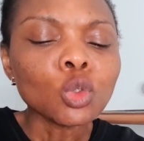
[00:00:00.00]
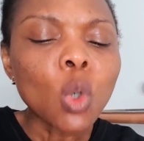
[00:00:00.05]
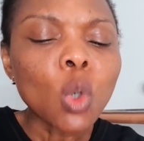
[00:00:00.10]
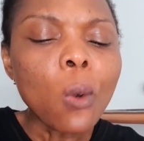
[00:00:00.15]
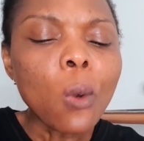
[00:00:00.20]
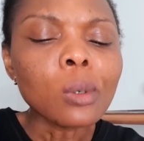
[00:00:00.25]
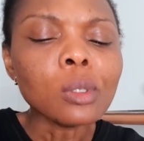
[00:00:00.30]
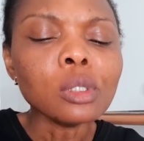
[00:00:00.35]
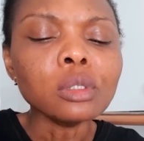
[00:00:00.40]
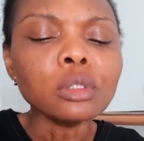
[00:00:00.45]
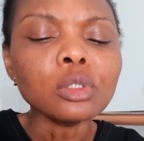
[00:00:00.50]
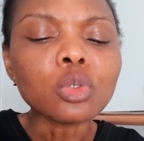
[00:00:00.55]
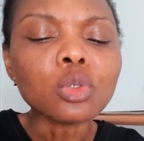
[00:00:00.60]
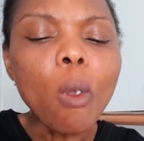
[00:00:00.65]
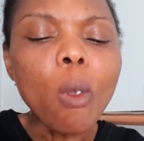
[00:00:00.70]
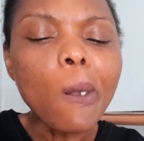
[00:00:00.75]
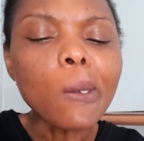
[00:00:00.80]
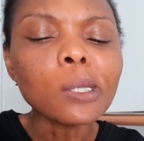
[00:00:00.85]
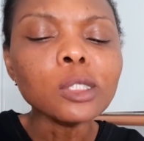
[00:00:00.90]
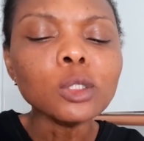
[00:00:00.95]
Woo.
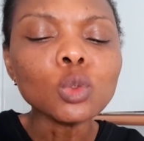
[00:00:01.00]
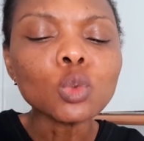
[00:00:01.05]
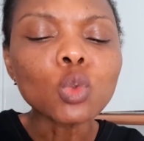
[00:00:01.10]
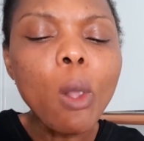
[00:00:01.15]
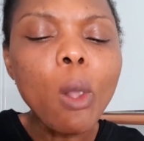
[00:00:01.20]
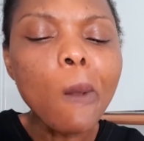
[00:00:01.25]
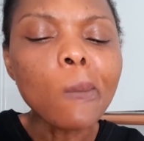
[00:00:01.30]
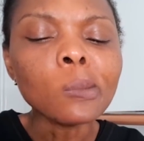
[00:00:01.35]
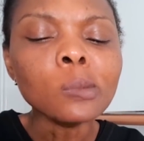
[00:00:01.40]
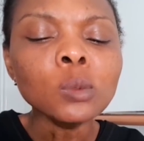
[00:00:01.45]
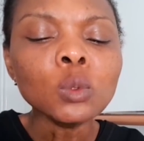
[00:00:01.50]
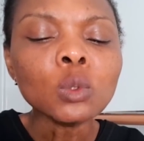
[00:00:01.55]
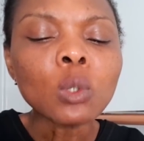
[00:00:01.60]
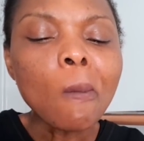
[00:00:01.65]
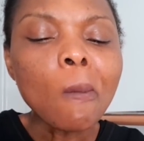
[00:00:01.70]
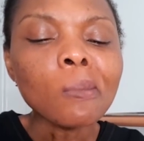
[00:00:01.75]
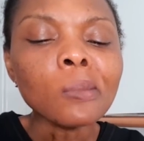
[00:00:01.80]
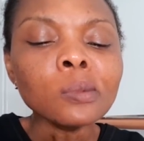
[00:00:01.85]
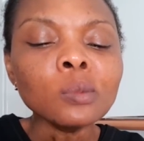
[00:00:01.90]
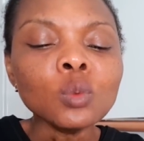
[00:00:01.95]
Woo.
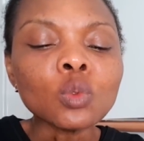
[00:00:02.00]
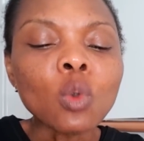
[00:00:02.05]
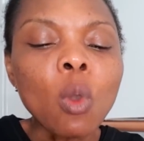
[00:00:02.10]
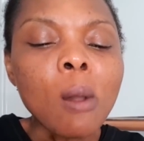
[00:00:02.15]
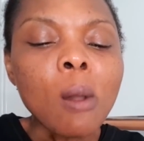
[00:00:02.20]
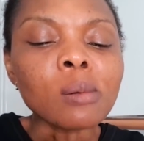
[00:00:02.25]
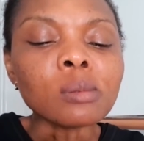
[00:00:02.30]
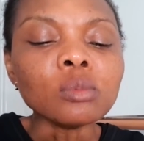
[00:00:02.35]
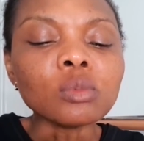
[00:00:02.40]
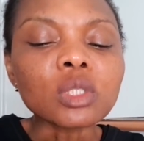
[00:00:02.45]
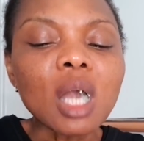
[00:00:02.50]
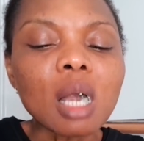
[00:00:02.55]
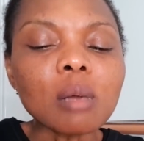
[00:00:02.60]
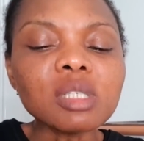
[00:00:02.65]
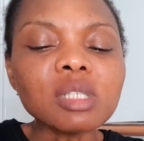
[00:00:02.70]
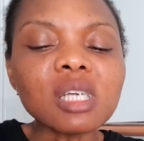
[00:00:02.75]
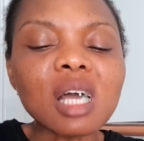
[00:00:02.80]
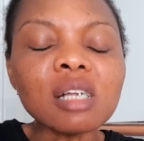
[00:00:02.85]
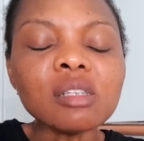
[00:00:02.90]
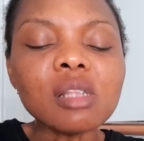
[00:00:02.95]
Come
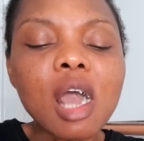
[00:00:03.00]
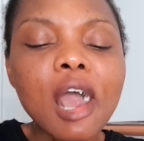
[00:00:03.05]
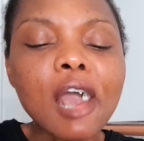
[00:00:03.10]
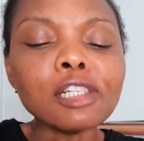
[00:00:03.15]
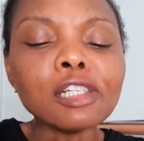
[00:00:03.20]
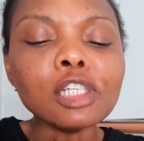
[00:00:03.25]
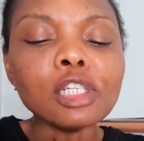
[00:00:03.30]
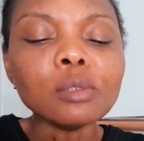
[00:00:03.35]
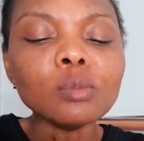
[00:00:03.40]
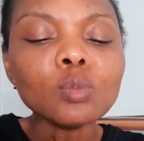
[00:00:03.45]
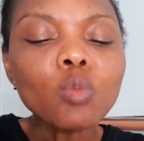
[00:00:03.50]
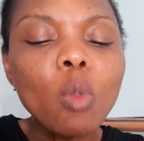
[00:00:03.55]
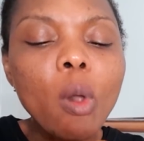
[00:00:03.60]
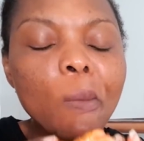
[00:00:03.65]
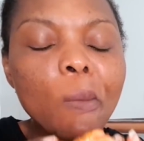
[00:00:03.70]
see again.